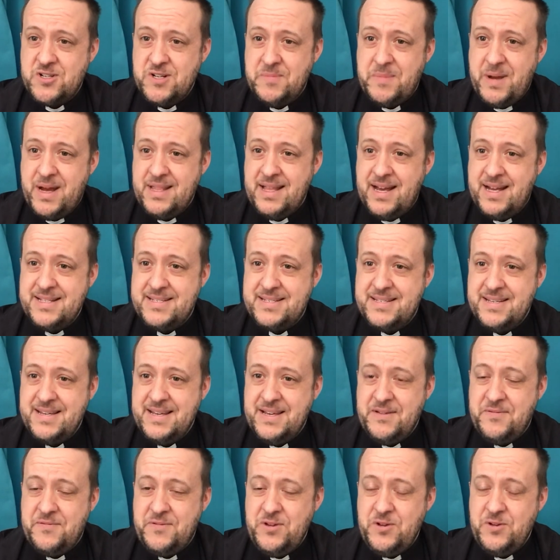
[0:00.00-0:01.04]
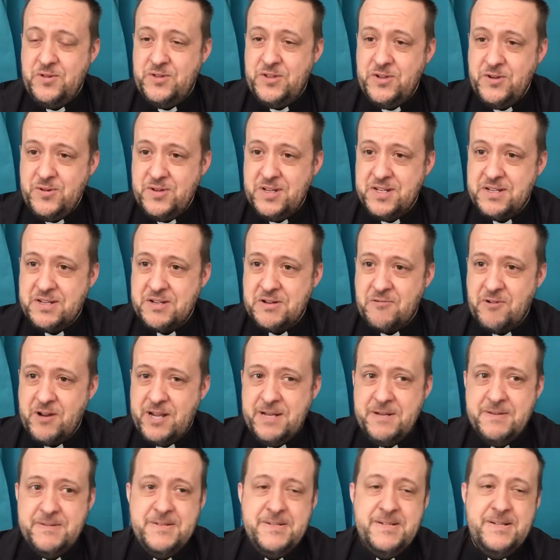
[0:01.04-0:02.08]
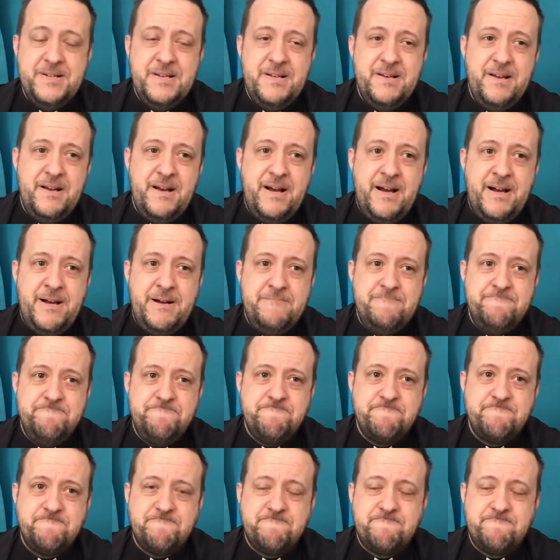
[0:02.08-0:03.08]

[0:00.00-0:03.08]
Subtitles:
about that if you do disagree. But